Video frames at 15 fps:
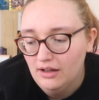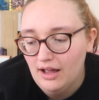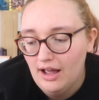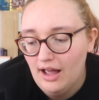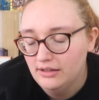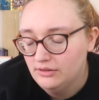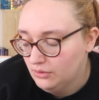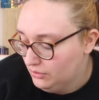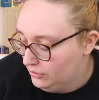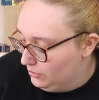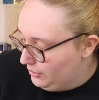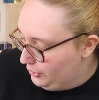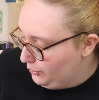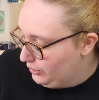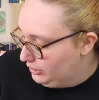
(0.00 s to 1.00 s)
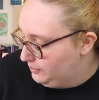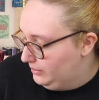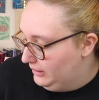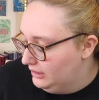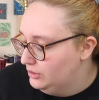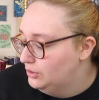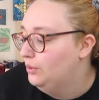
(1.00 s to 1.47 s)
I don't know what the word
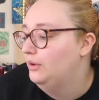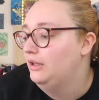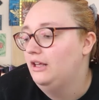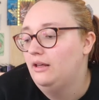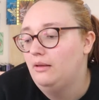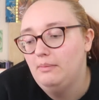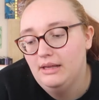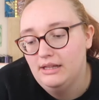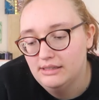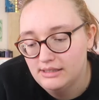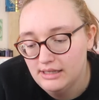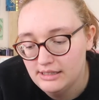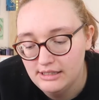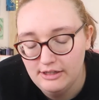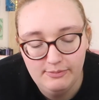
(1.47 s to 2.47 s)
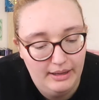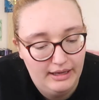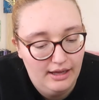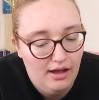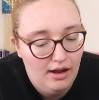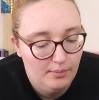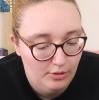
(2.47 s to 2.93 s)
plaidoyer means. Let's see if my
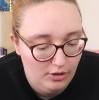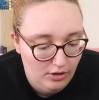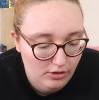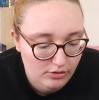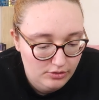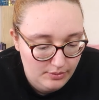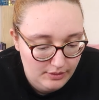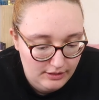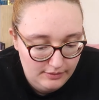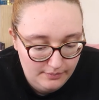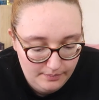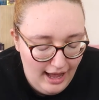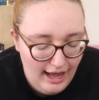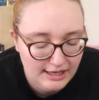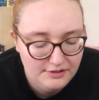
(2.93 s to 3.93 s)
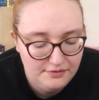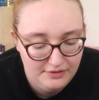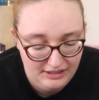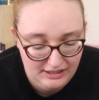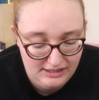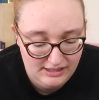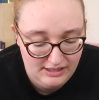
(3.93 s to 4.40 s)
camera will do it.
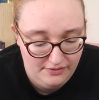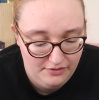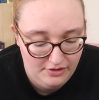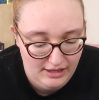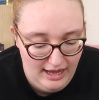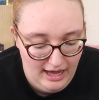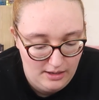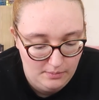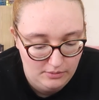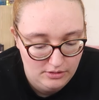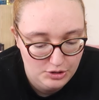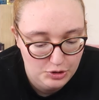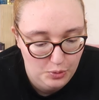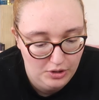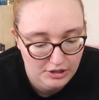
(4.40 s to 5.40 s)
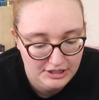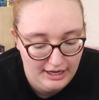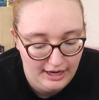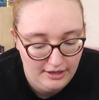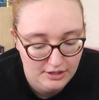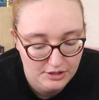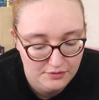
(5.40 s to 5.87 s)
Advocacy for the animals, towards
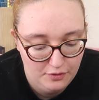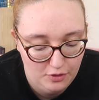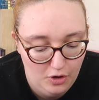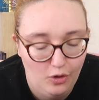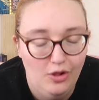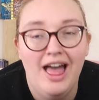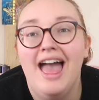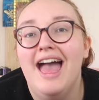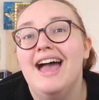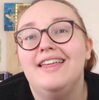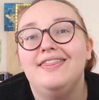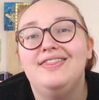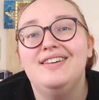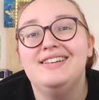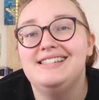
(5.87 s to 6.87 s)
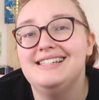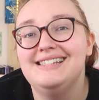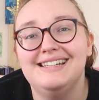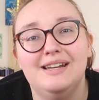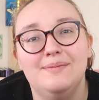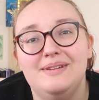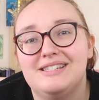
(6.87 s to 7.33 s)
kindness for all. This is
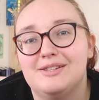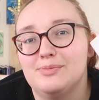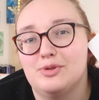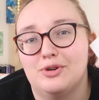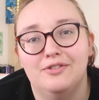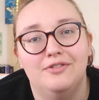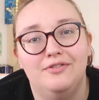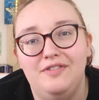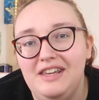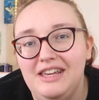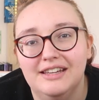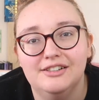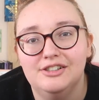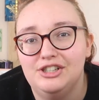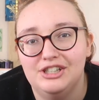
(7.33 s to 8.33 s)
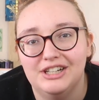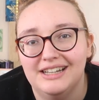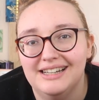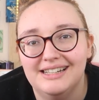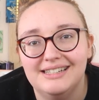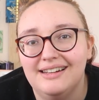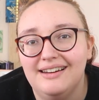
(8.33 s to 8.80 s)
going to be some sort of vegan shit,
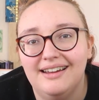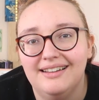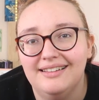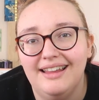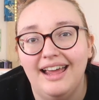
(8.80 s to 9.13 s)
isn't it?